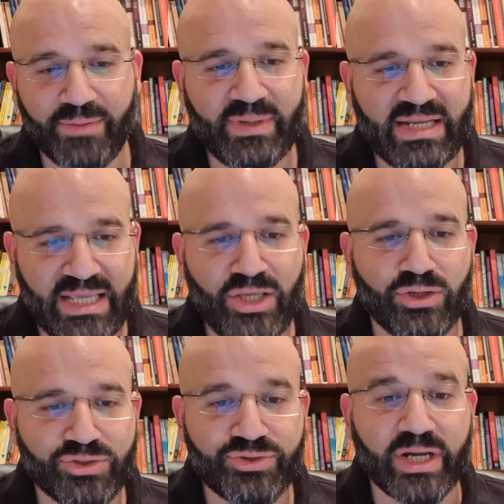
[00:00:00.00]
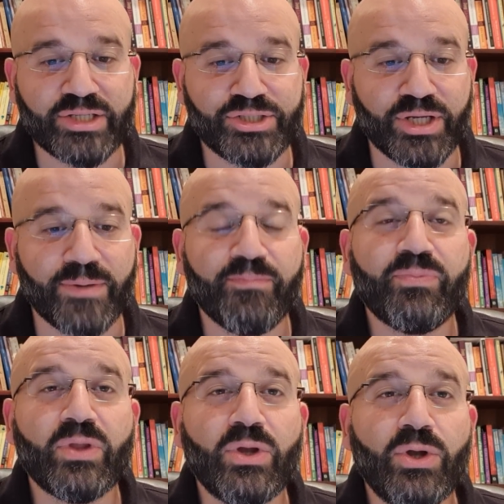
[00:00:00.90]
an ego structure
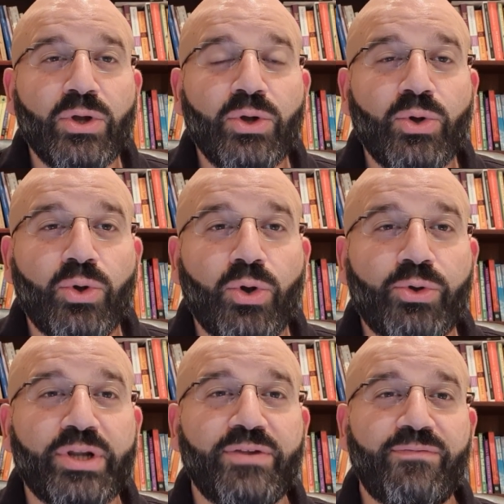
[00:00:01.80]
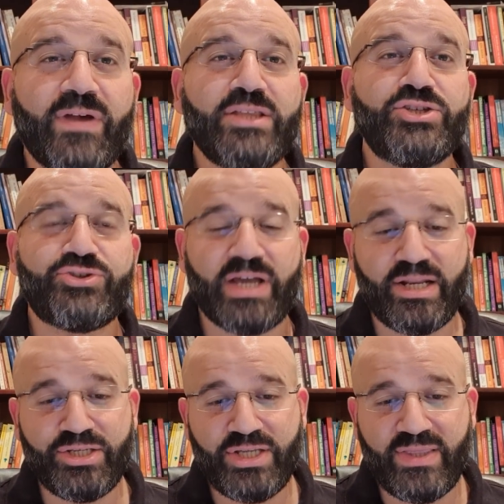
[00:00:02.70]
or a defense
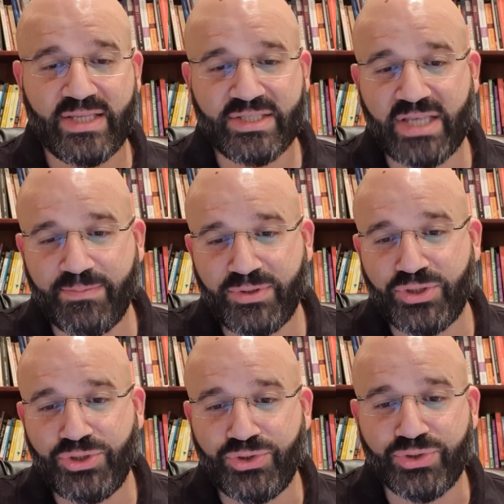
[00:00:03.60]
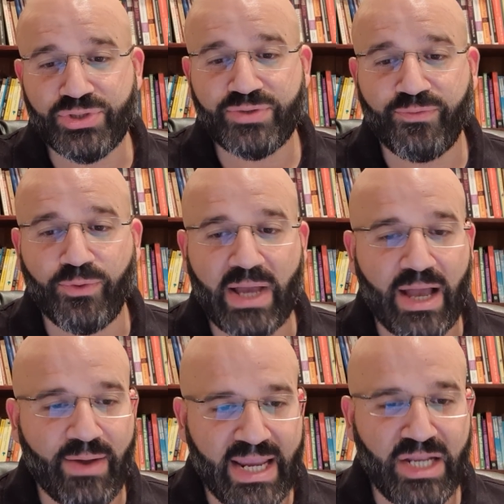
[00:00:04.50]
strategy that substitutes for
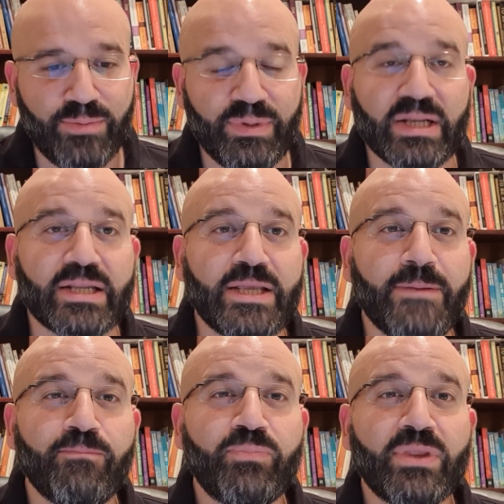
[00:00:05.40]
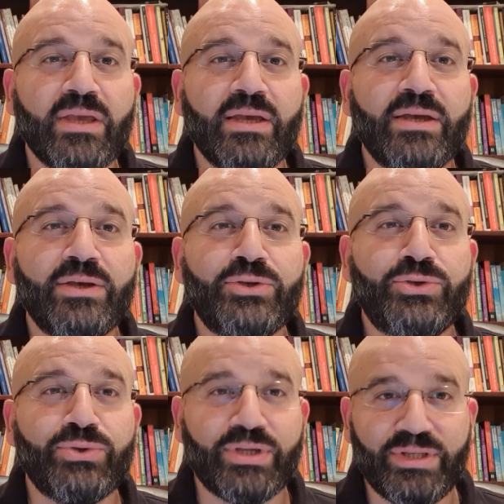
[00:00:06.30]
our inability
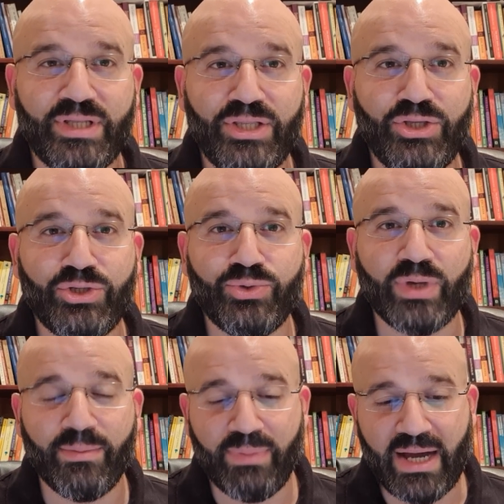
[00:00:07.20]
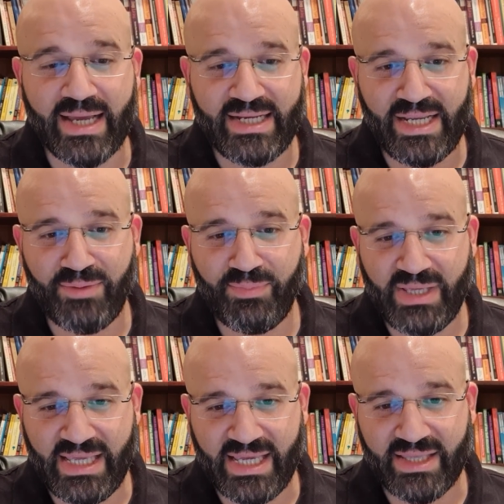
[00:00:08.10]
to continue to abide in
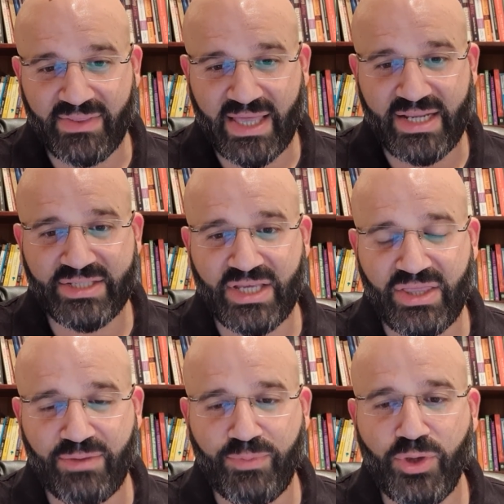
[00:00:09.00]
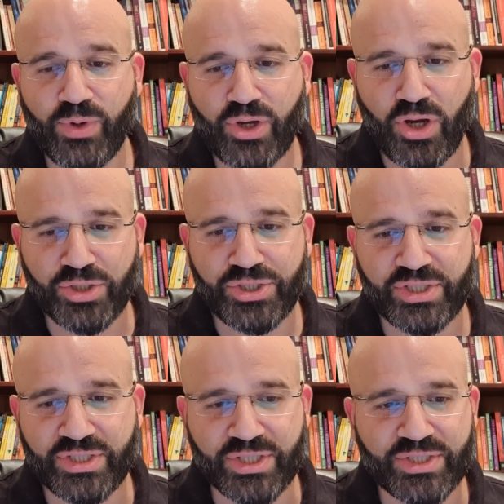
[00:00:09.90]
being, that is, in the pure
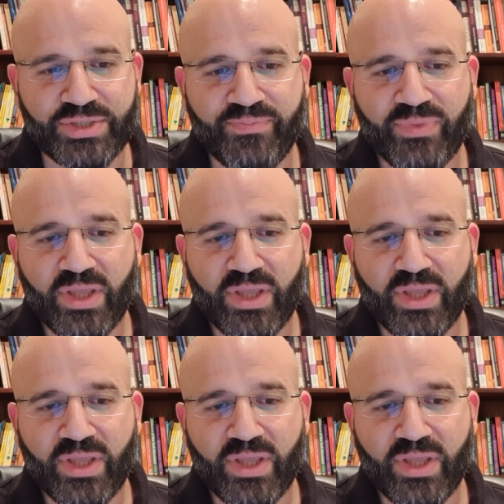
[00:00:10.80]
consciousness